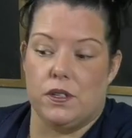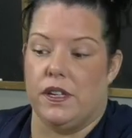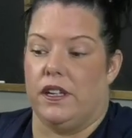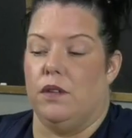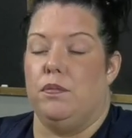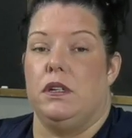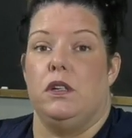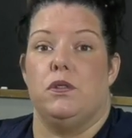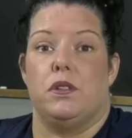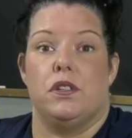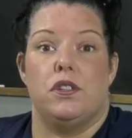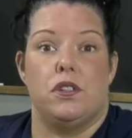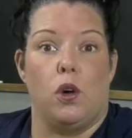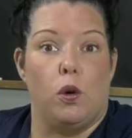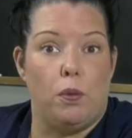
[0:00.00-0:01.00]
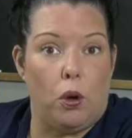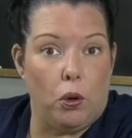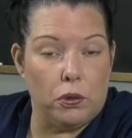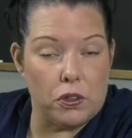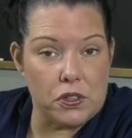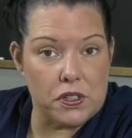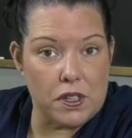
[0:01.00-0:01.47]
they can be used as soap
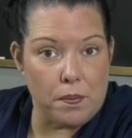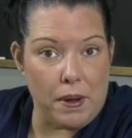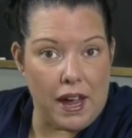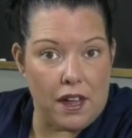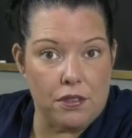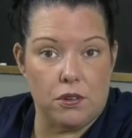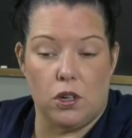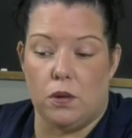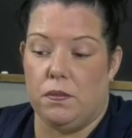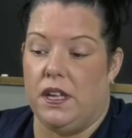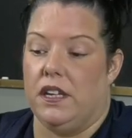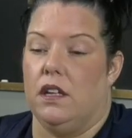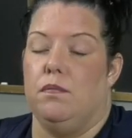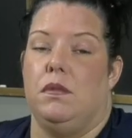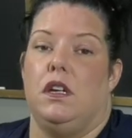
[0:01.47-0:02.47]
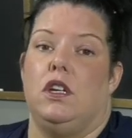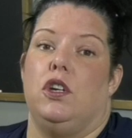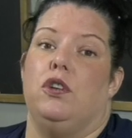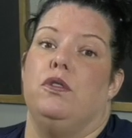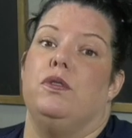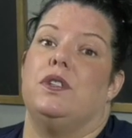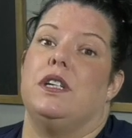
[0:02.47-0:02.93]
holders in the bathroom, they can be
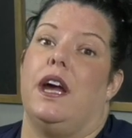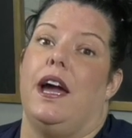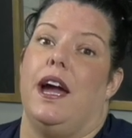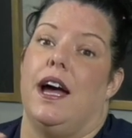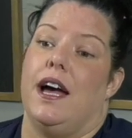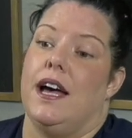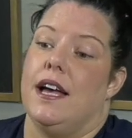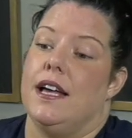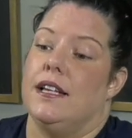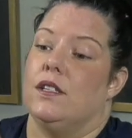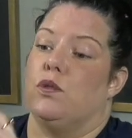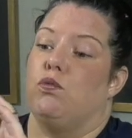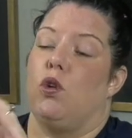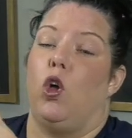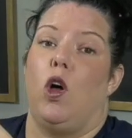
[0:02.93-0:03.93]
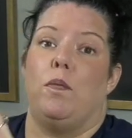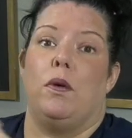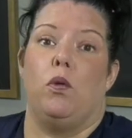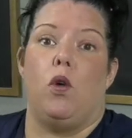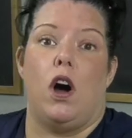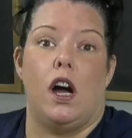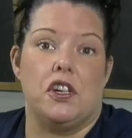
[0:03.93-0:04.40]
used as roll up
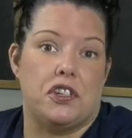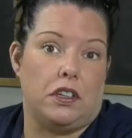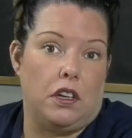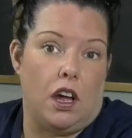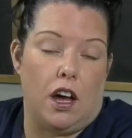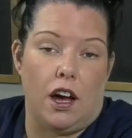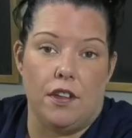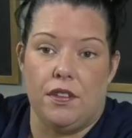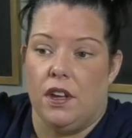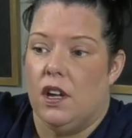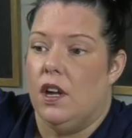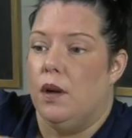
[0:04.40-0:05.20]
a washcloth,